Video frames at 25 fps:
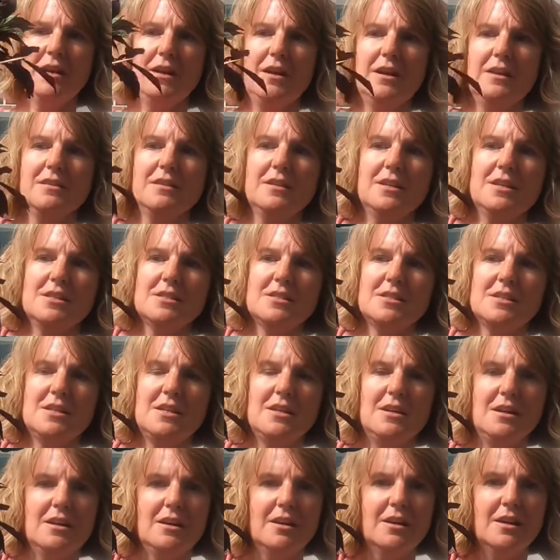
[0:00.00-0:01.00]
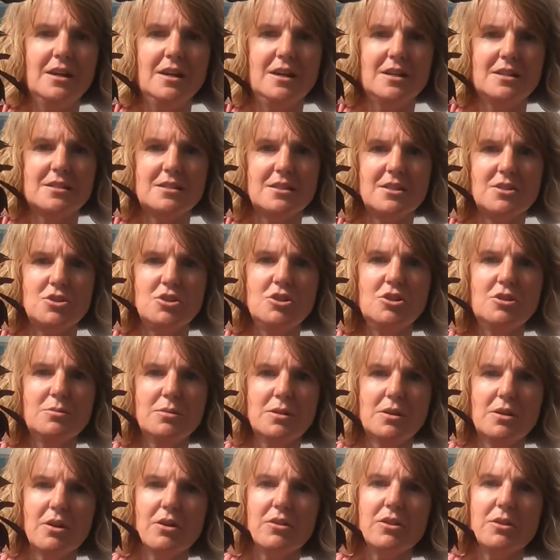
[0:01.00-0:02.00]
and this here is the
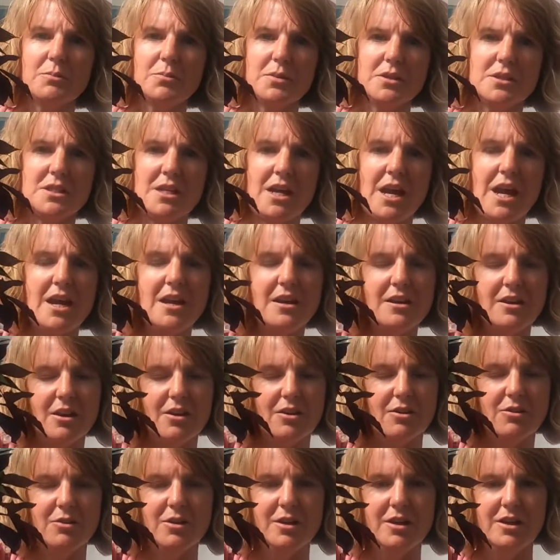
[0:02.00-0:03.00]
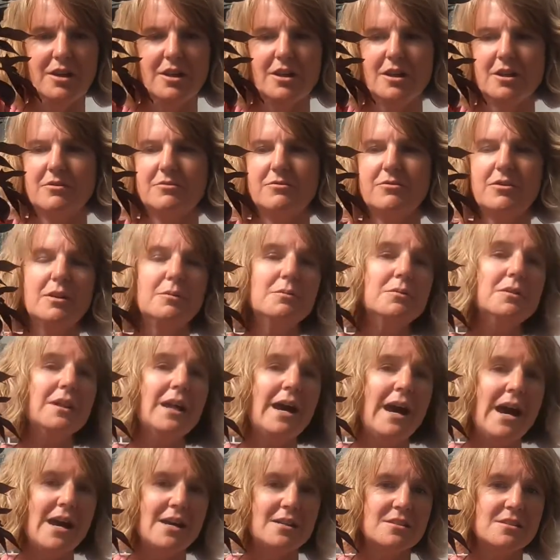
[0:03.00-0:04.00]
tuber or the potato from
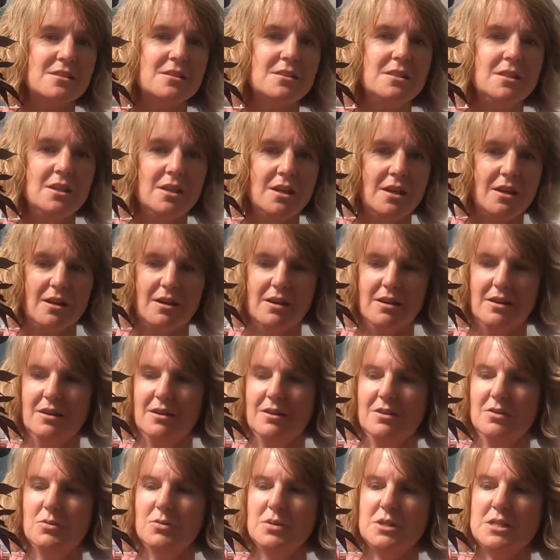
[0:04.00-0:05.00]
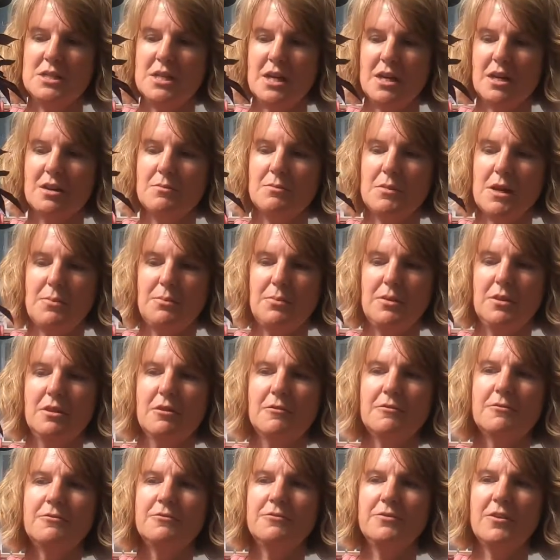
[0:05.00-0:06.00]
last year. We dug them up in
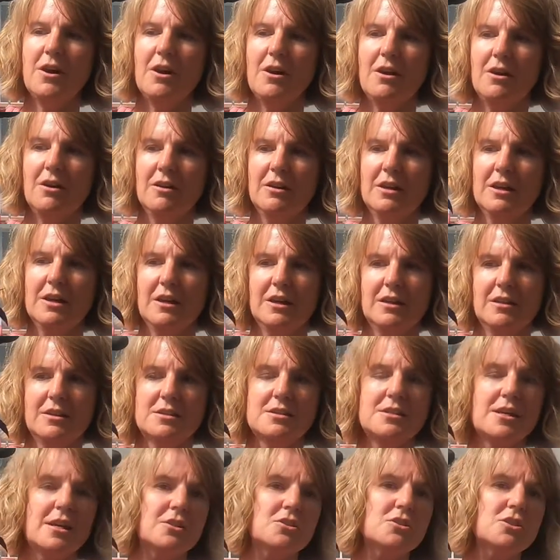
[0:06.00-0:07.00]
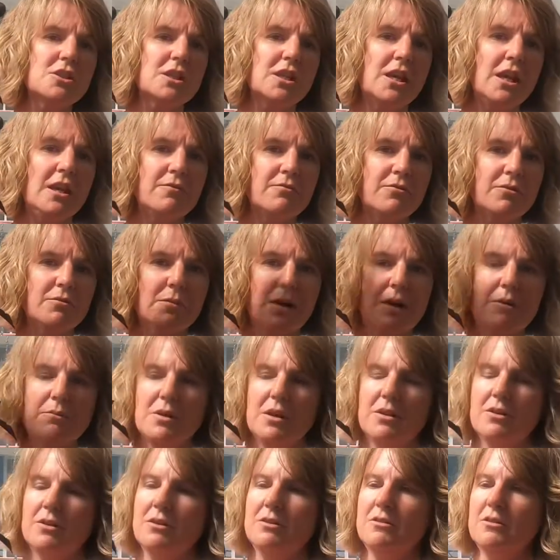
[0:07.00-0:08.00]
the fall. This actually came from my
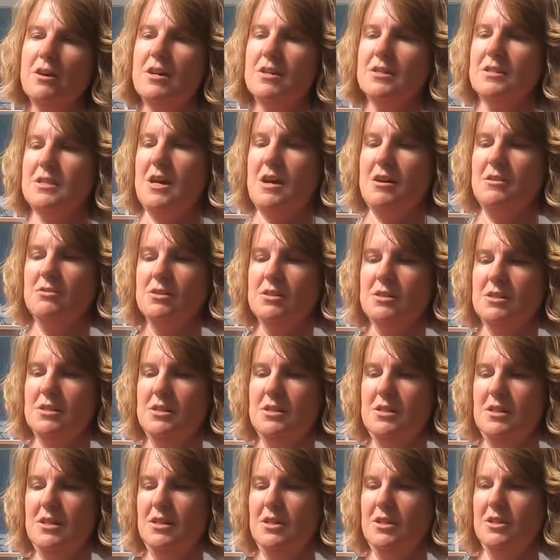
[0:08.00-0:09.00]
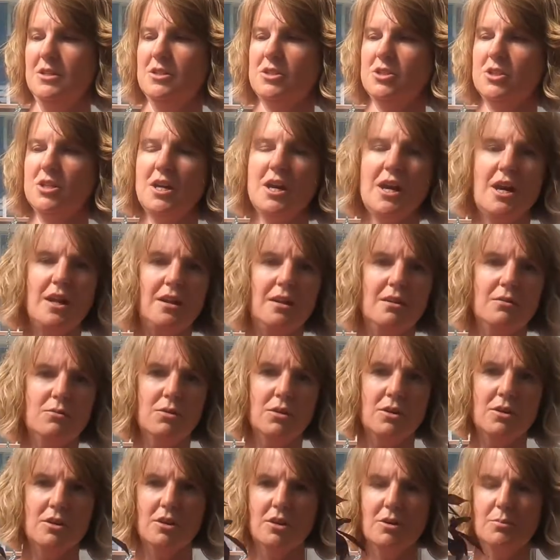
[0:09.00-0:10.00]
mother-in-law's house. She had it in
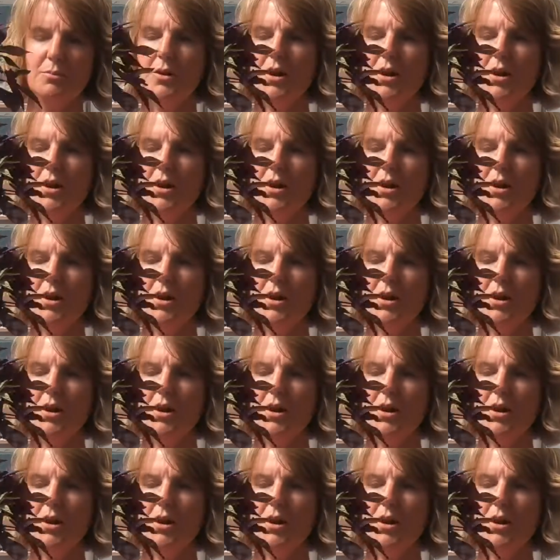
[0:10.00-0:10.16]
one of her